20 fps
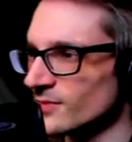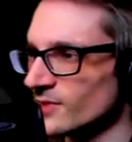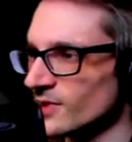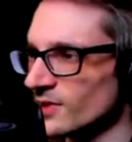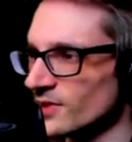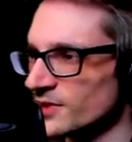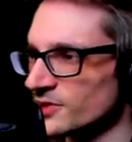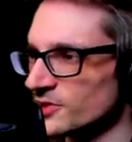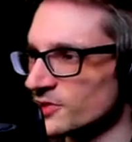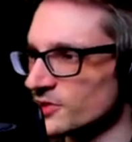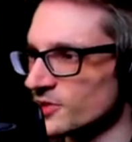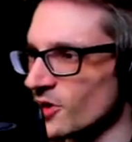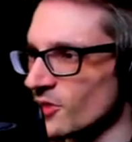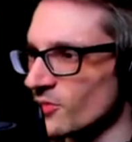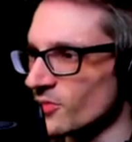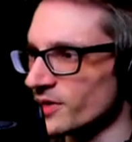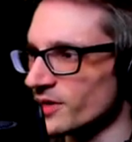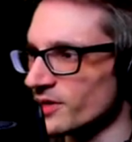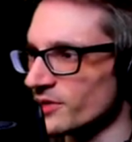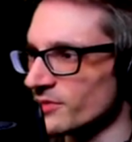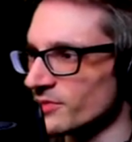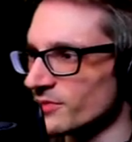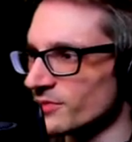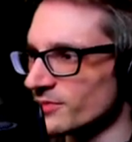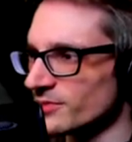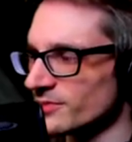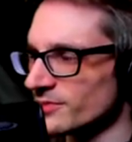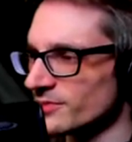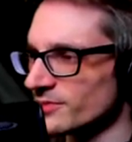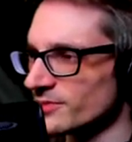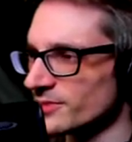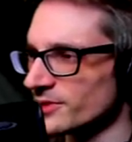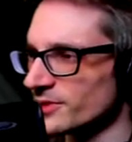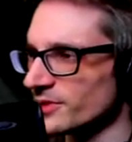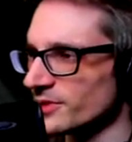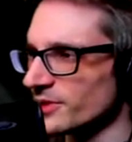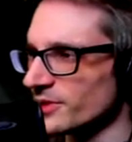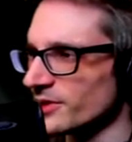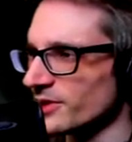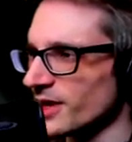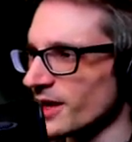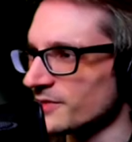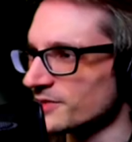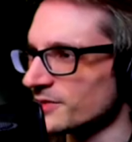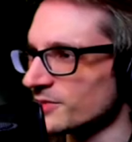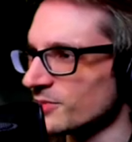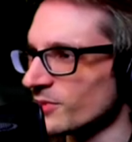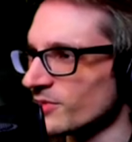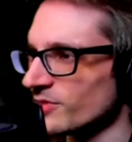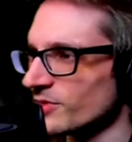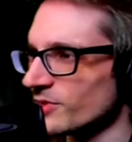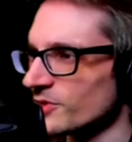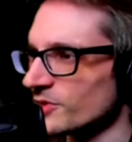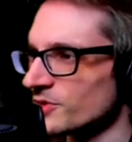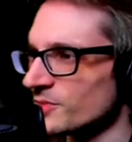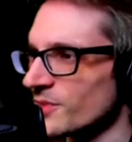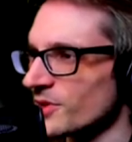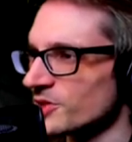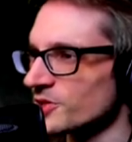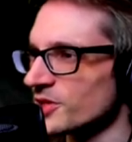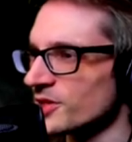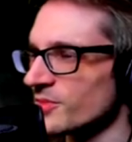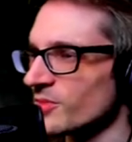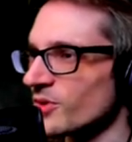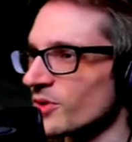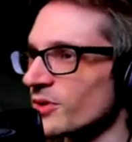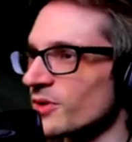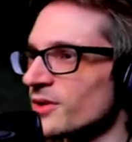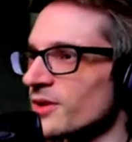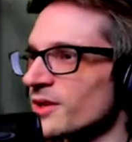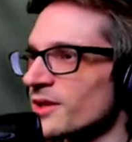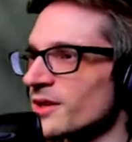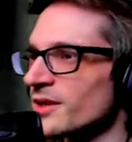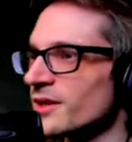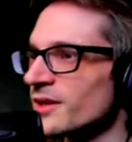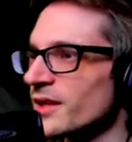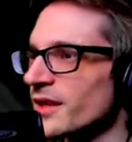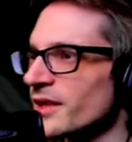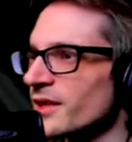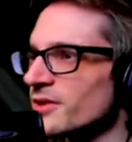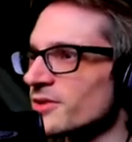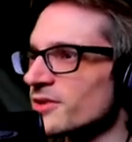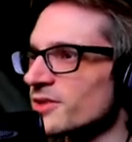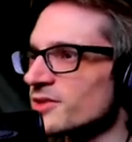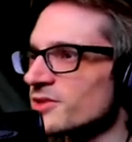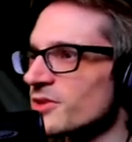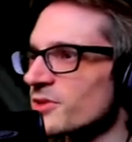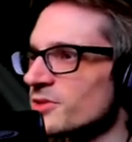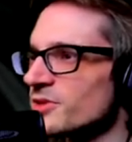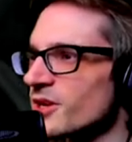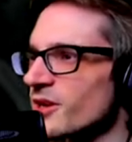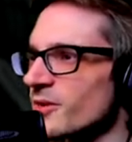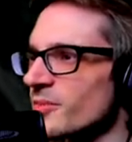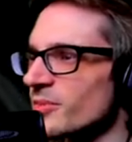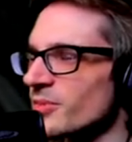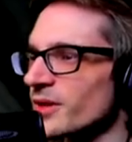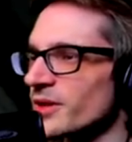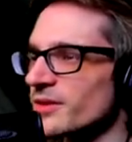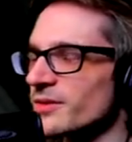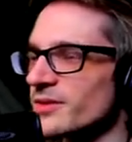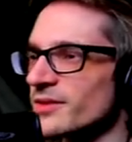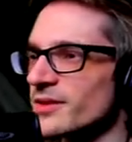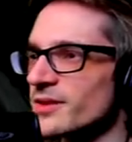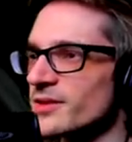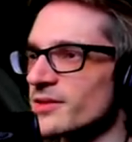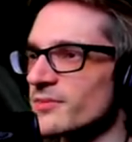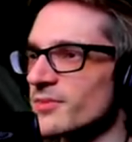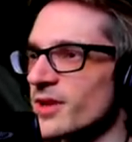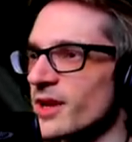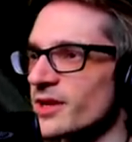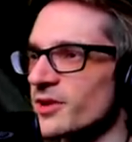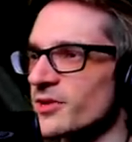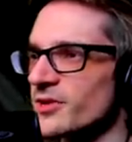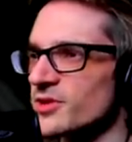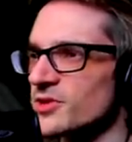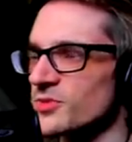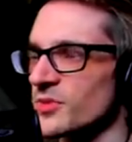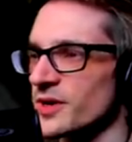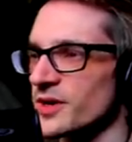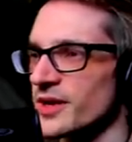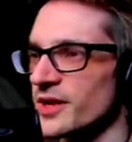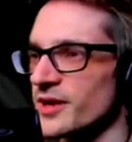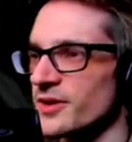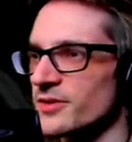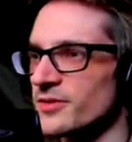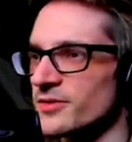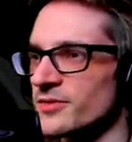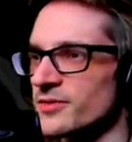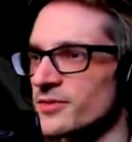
Well, let's just hope we don't ugh, have to reverse much anymore. Yeah, oh, this goes up. Like, gotta go this way now.